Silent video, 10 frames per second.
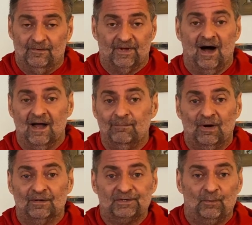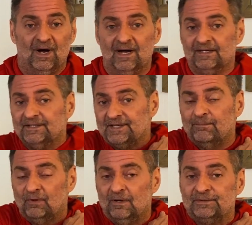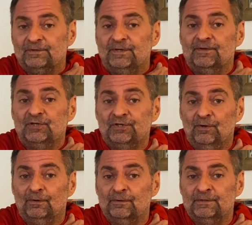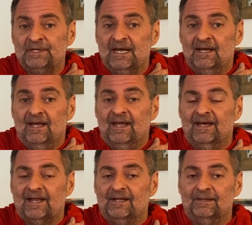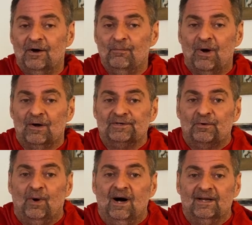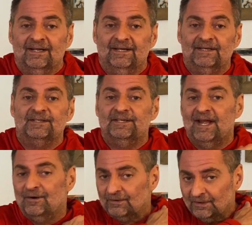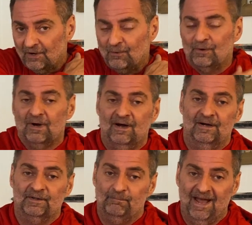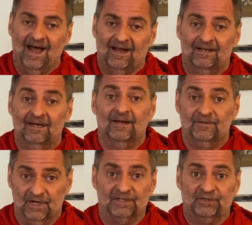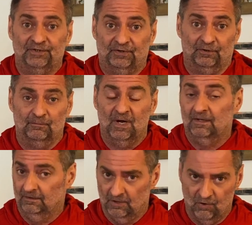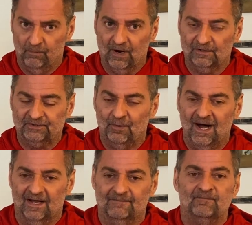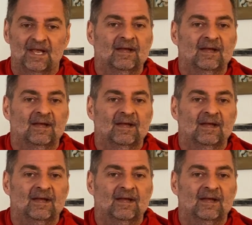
A high bar squat, it's up closer to the shoulders, and a low bar squat, it is down lower on the back. Thus the term low bar squat.